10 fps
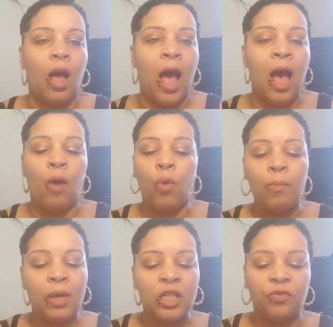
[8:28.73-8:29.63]
I have
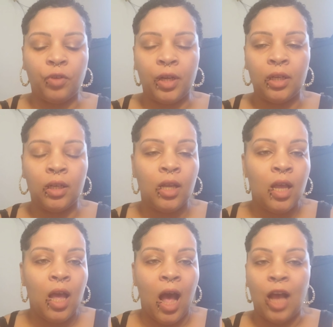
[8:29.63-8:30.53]
one best friend.
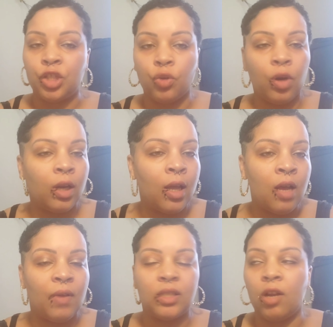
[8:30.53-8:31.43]
I show her
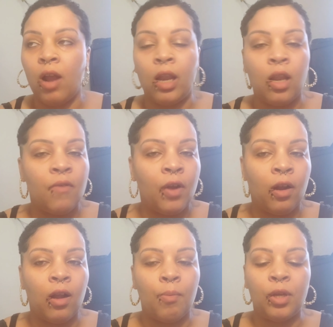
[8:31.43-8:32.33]
love. I tell her I love
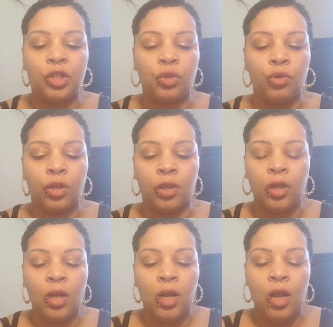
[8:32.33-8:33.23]
her. I make sure
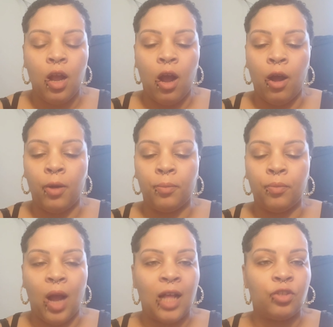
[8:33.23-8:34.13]

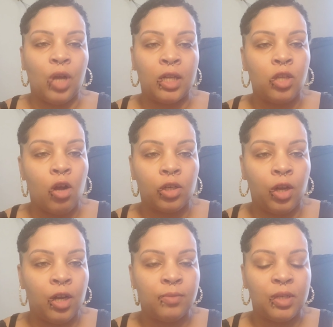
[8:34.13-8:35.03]
um, I try to talk to
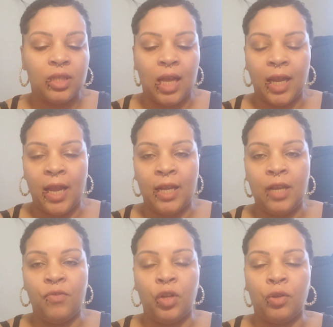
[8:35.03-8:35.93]
her as much as I can,
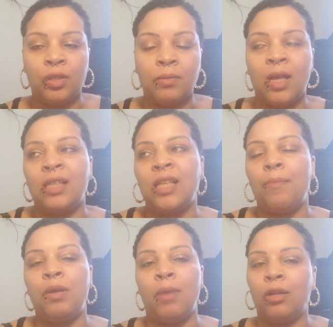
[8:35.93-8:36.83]
even though sometimes
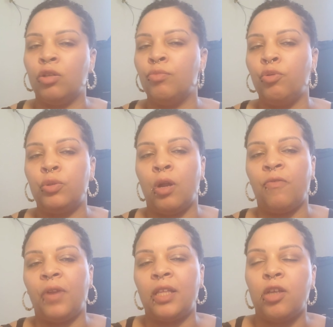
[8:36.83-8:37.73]
I be in my little moods and
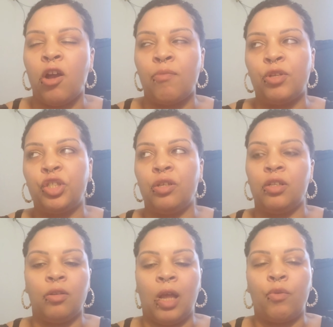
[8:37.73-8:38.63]
on flight talking, but she,
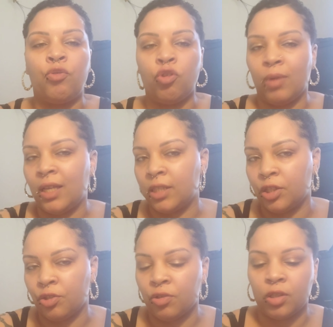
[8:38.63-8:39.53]
like, we grew up like
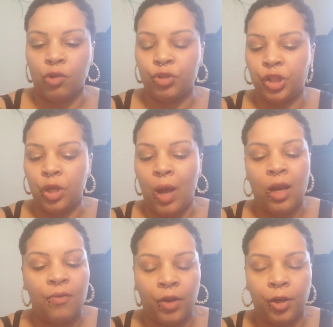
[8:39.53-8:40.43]
sisters, so she know I
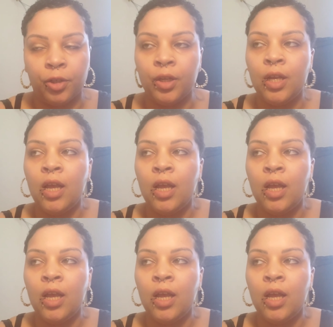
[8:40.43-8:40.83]
love her.